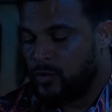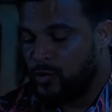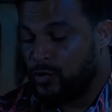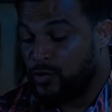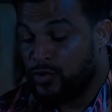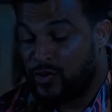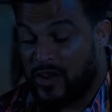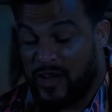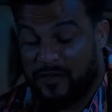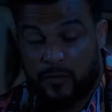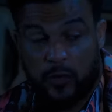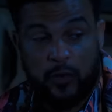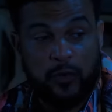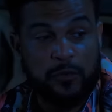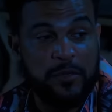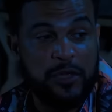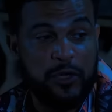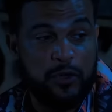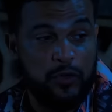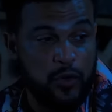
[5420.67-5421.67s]
You should have
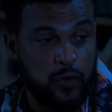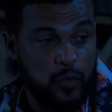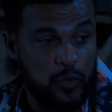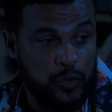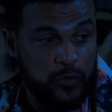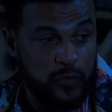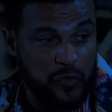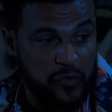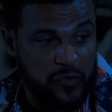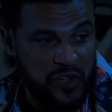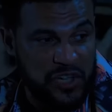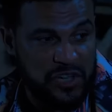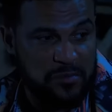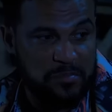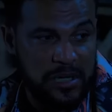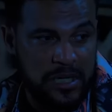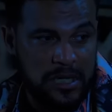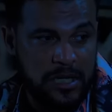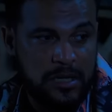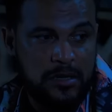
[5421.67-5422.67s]
told me you don't want to feed
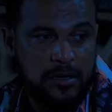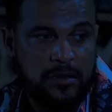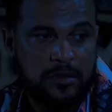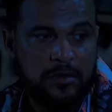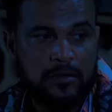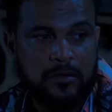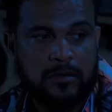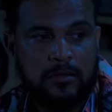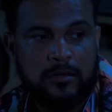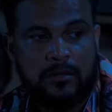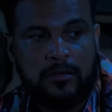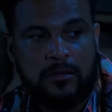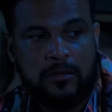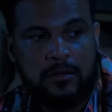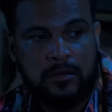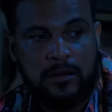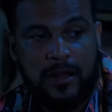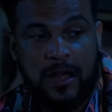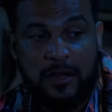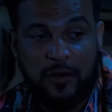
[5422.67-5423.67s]
me.
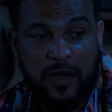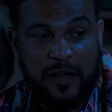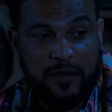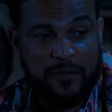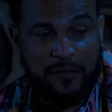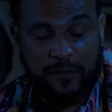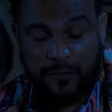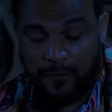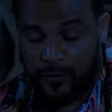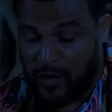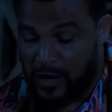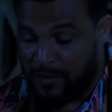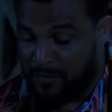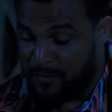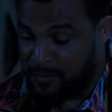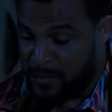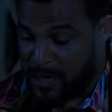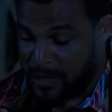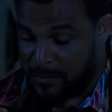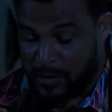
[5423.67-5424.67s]
Now you
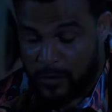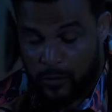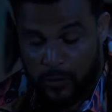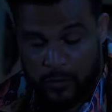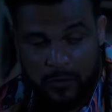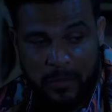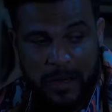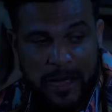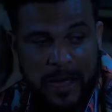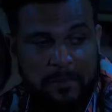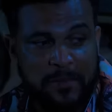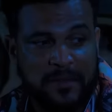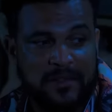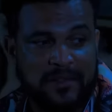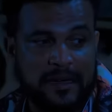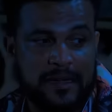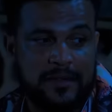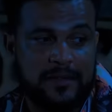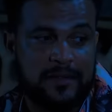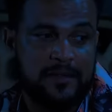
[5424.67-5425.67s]
have made me lose my
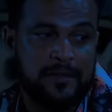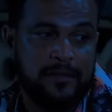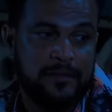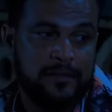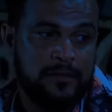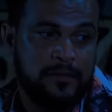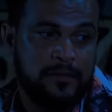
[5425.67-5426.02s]
appetite.